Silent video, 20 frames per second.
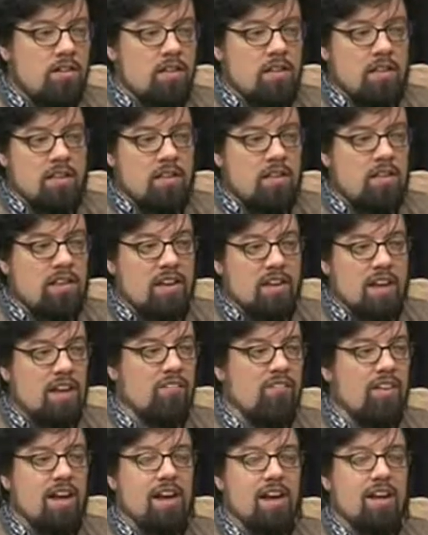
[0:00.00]
the the kind
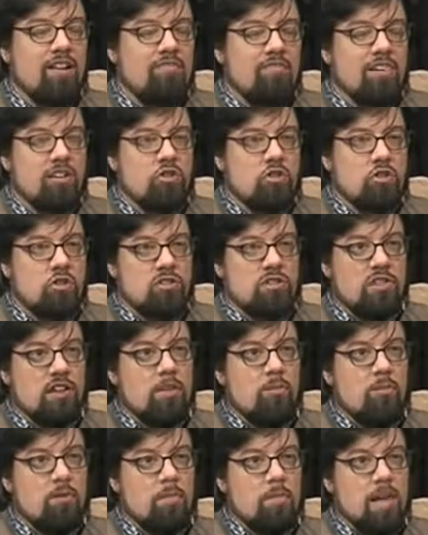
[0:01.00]
of high adventures that
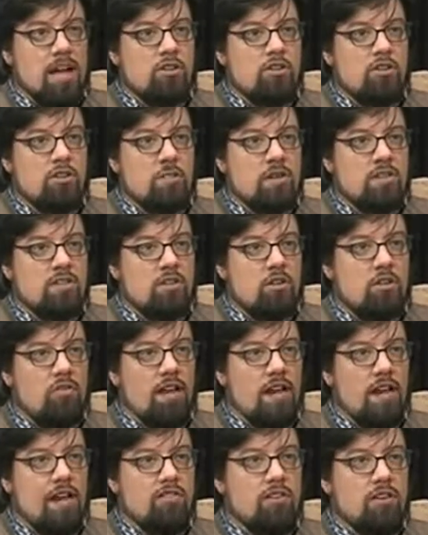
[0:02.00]
I would imagine myself
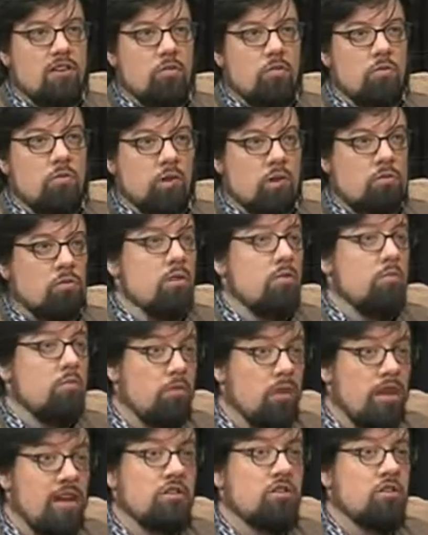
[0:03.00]
having when we would
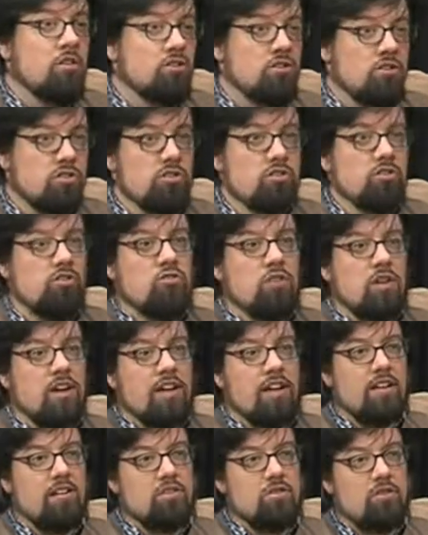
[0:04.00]
play Dungeons and
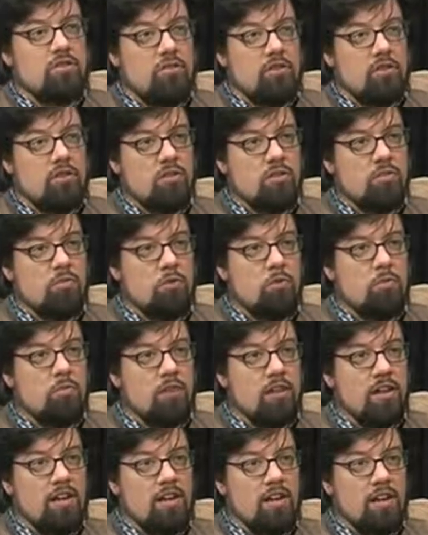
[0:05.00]
Dragons okay. or various role
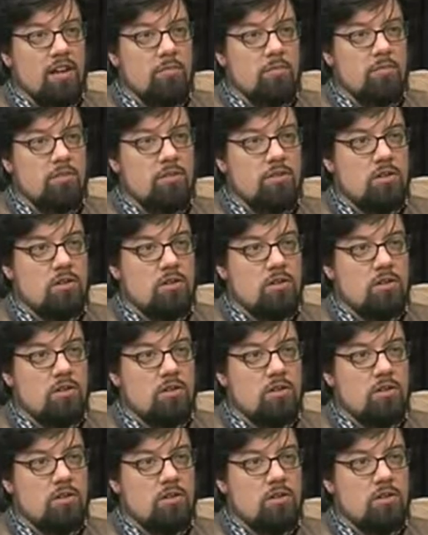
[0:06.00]
playing games.